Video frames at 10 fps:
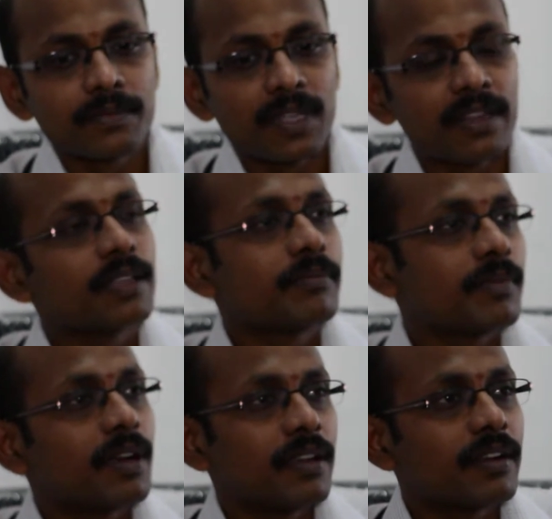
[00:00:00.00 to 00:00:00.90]

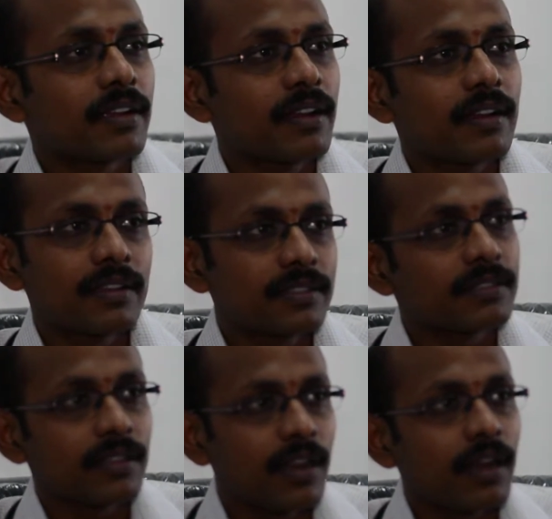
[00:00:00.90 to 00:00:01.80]
rhythm irregularities
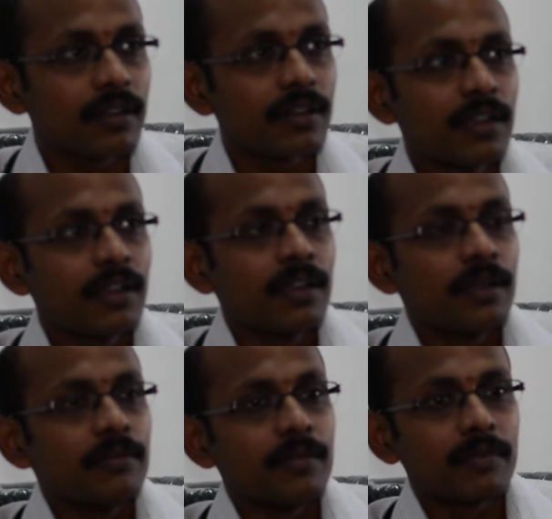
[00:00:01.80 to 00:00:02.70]
in the heart,
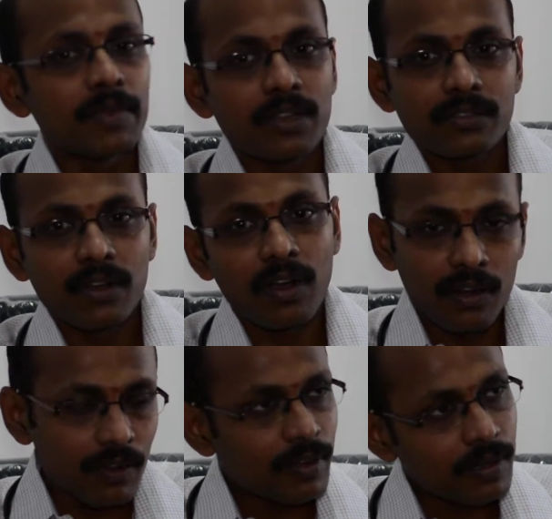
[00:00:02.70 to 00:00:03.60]
because
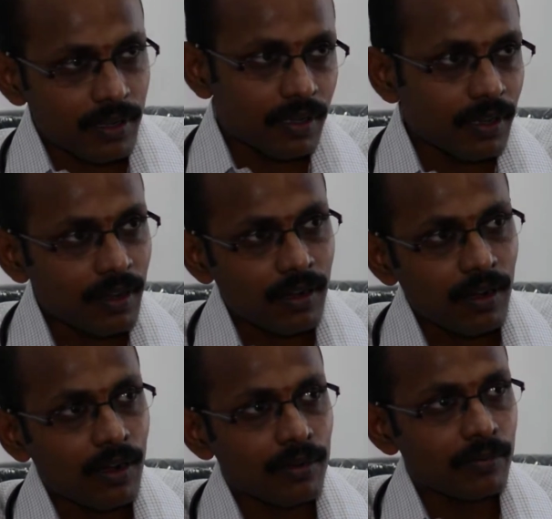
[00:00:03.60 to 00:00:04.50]
all our
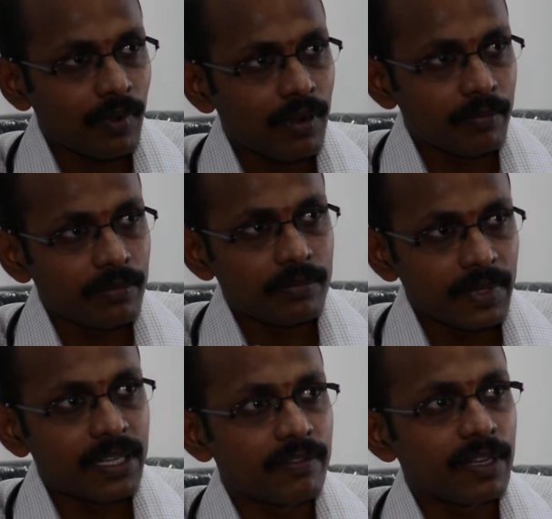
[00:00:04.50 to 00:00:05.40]
heart
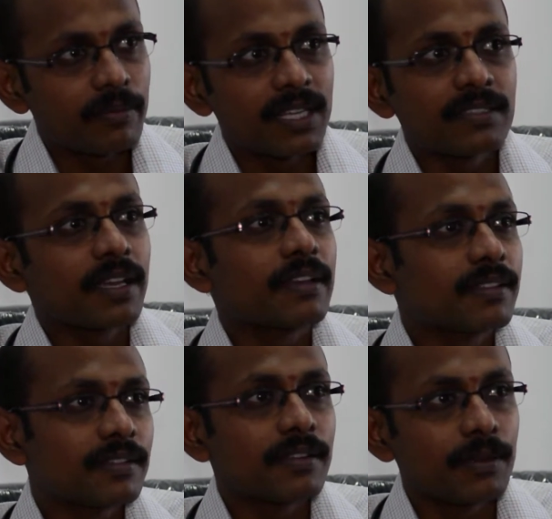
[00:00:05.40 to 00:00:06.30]
beat will be in
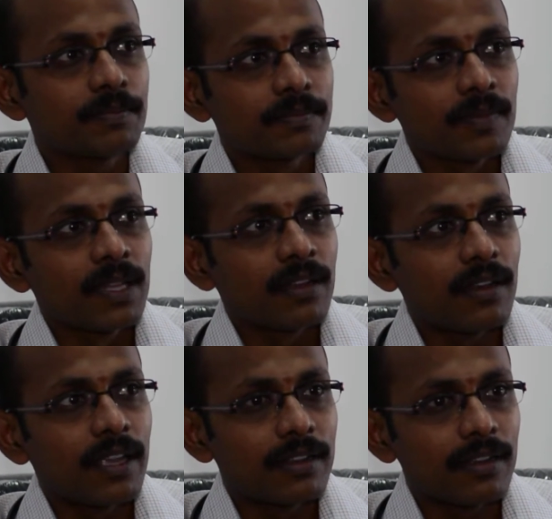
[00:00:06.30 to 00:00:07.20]
sinus rhythm,
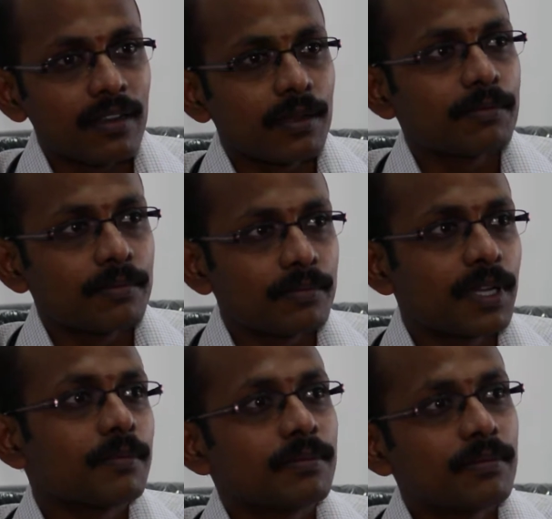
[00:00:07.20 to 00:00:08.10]
like lub
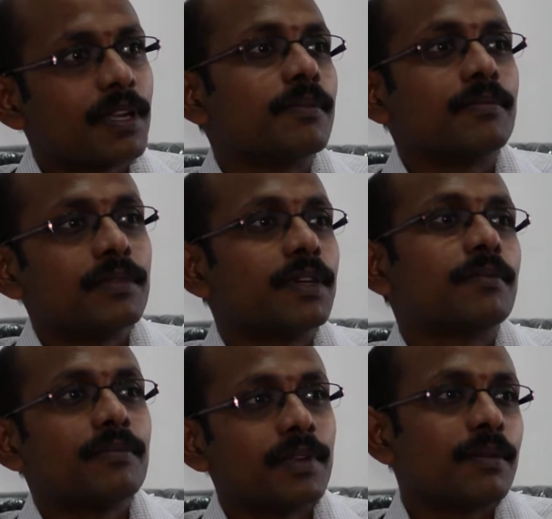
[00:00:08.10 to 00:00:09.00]
dub lub
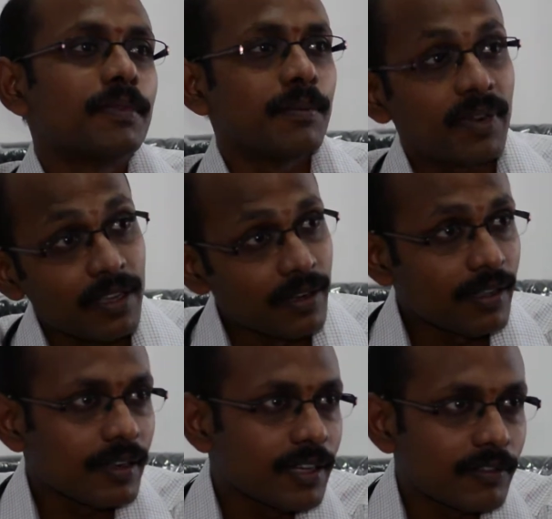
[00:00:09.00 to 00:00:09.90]
dub lub dub.
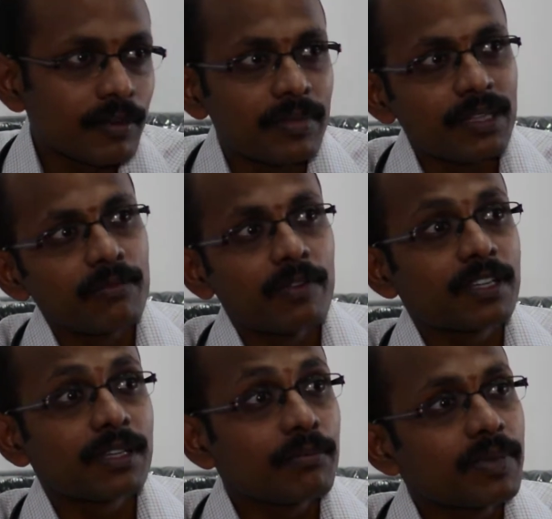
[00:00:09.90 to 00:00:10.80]
Regularly it will beat. For
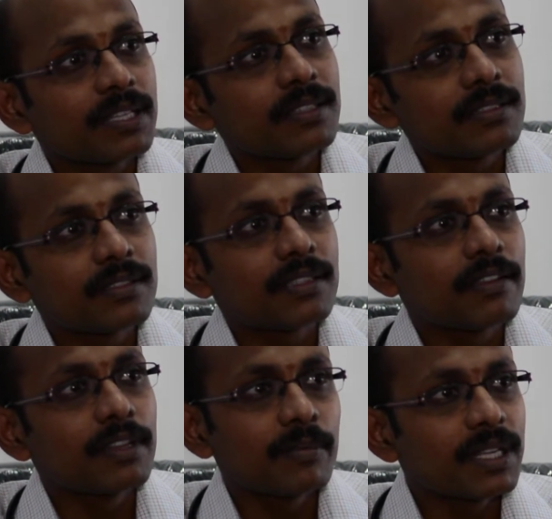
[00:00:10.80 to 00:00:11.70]
some patients,
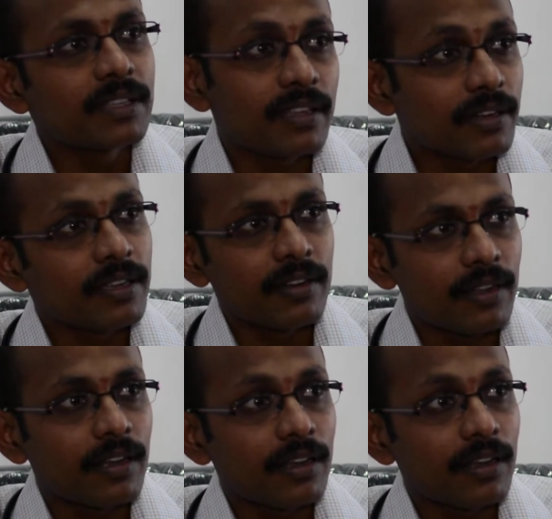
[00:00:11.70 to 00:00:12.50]
they will beat irregularly.